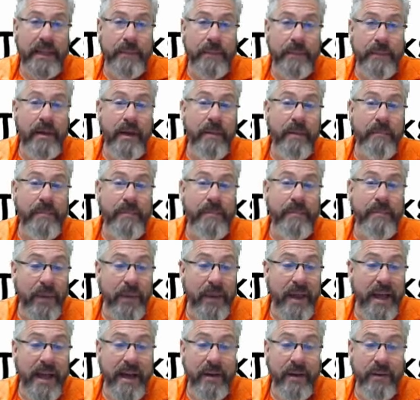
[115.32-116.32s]
them
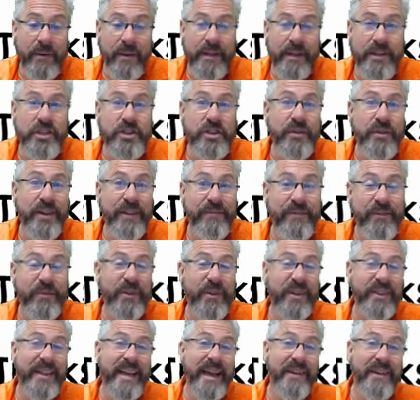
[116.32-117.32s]
about how
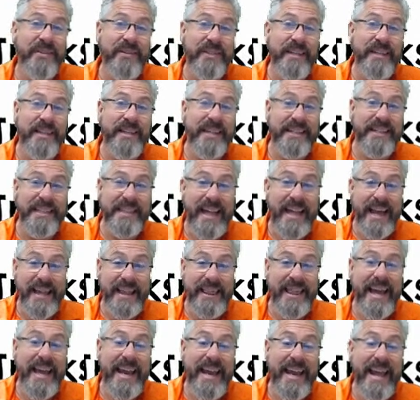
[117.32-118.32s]
Achieve3000 is
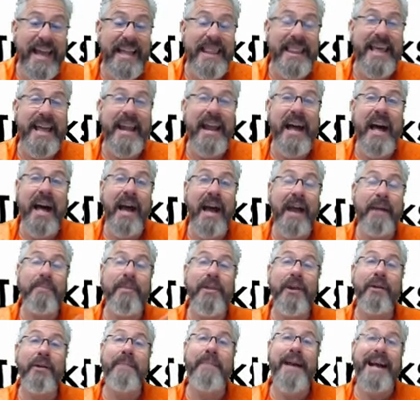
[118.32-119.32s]
like that, and that I'm
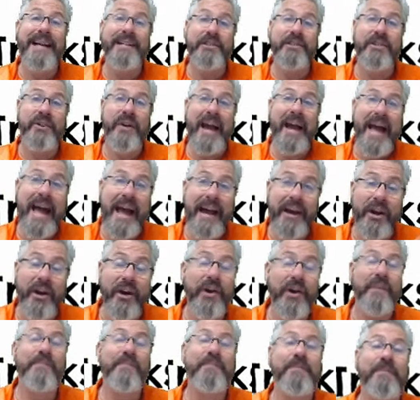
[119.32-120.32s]
their master
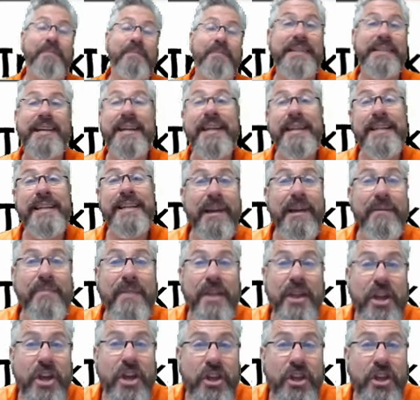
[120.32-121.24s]
hacker, because anytime